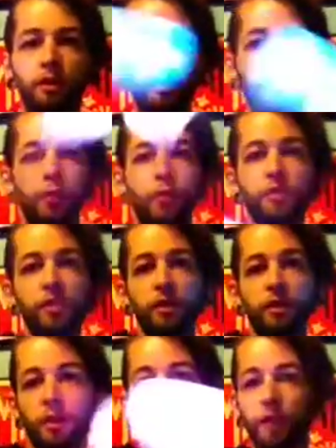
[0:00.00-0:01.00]
using
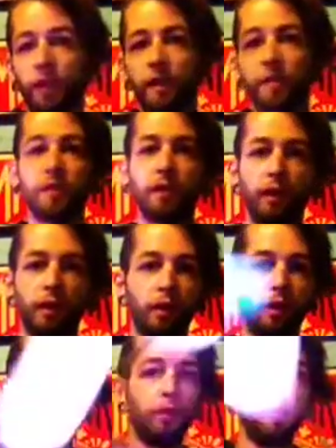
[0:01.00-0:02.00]
lovelacing, and
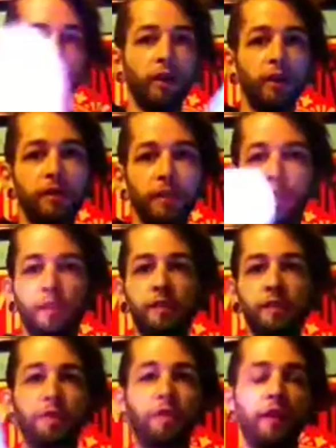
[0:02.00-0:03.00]
all lovelacing
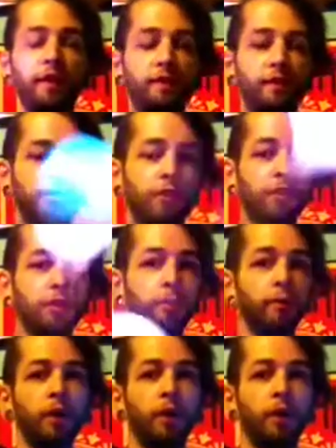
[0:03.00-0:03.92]
is a fancy term